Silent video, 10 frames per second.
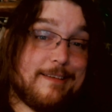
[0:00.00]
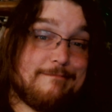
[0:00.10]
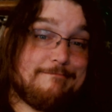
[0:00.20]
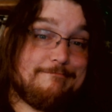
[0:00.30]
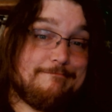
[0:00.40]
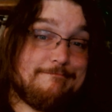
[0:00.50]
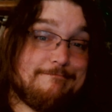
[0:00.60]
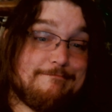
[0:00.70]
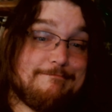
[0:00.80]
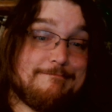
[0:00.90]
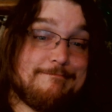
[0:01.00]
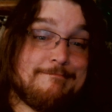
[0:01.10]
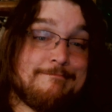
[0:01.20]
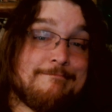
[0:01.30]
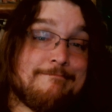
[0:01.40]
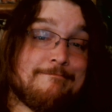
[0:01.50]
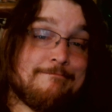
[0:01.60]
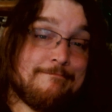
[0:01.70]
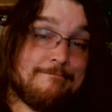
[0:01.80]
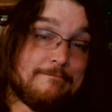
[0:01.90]

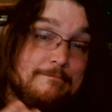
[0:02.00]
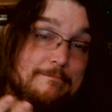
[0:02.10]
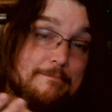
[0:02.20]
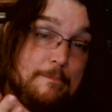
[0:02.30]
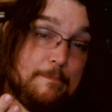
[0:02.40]
Nothing is said.